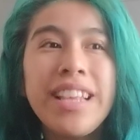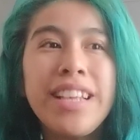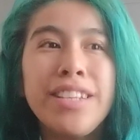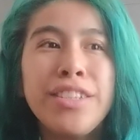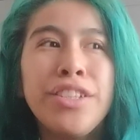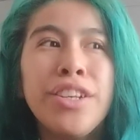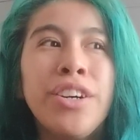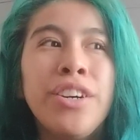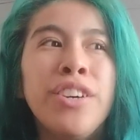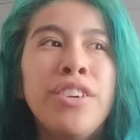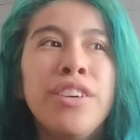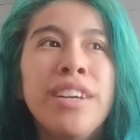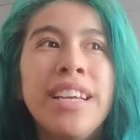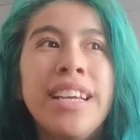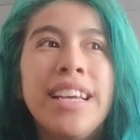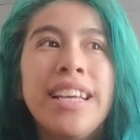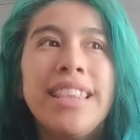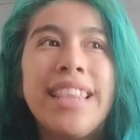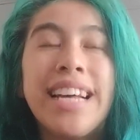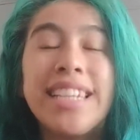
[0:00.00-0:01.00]
So
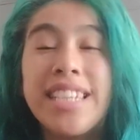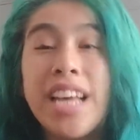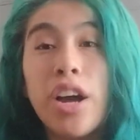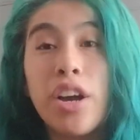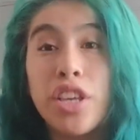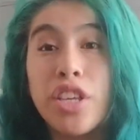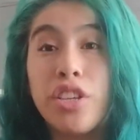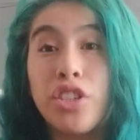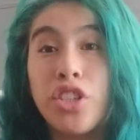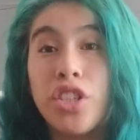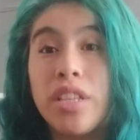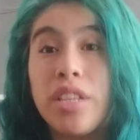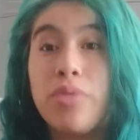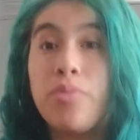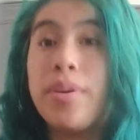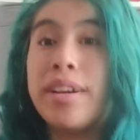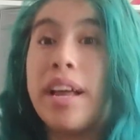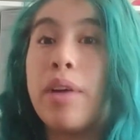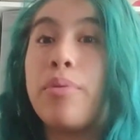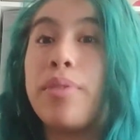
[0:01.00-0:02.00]
that's how usually
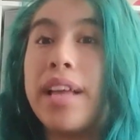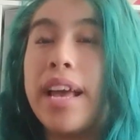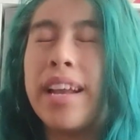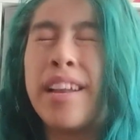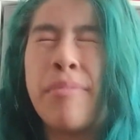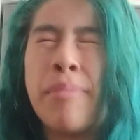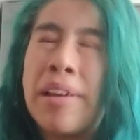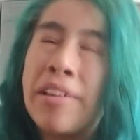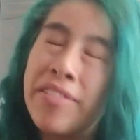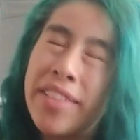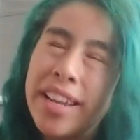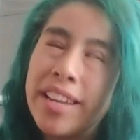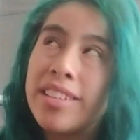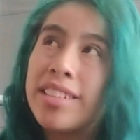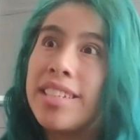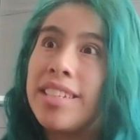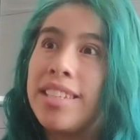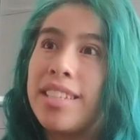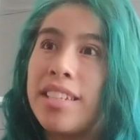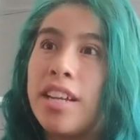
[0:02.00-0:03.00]
when I would edit my videos
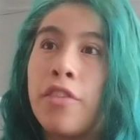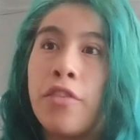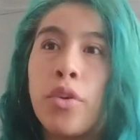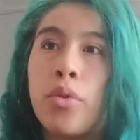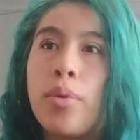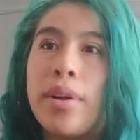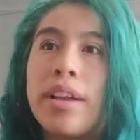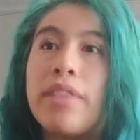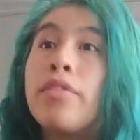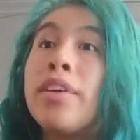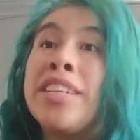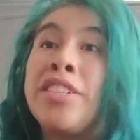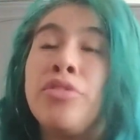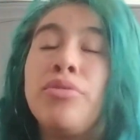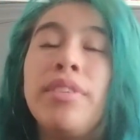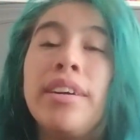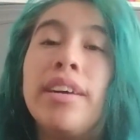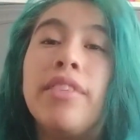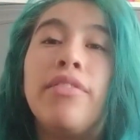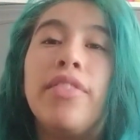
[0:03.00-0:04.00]
and stuff, or whenever I
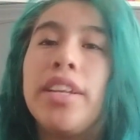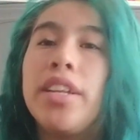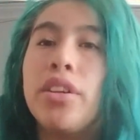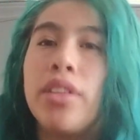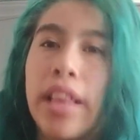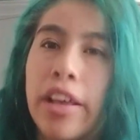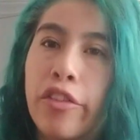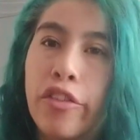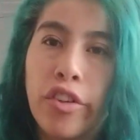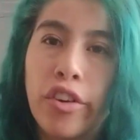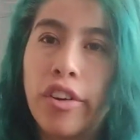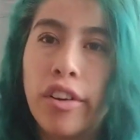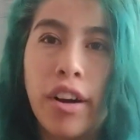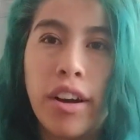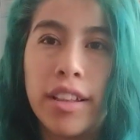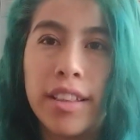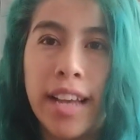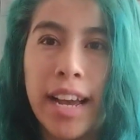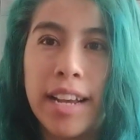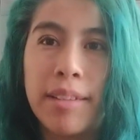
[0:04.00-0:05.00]
do a video like for
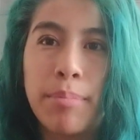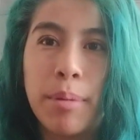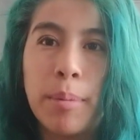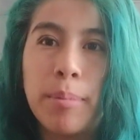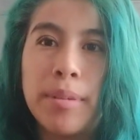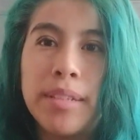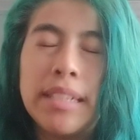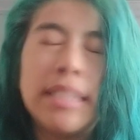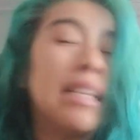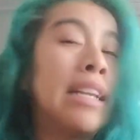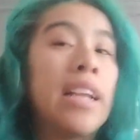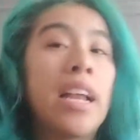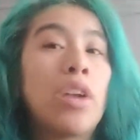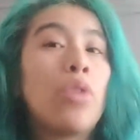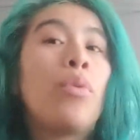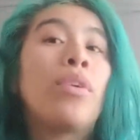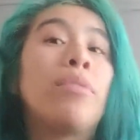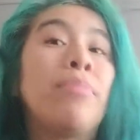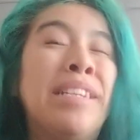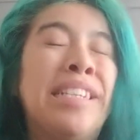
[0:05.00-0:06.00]
online purposes and I don't
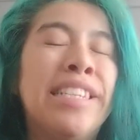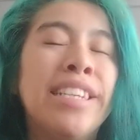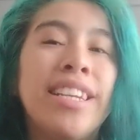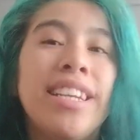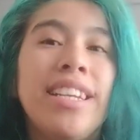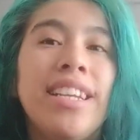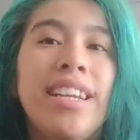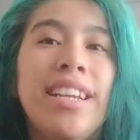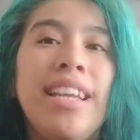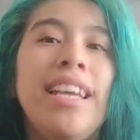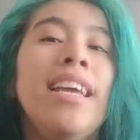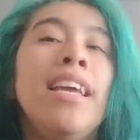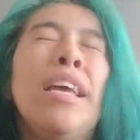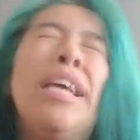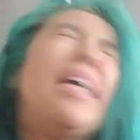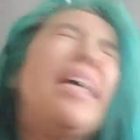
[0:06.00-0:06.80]
want to be ticking in it,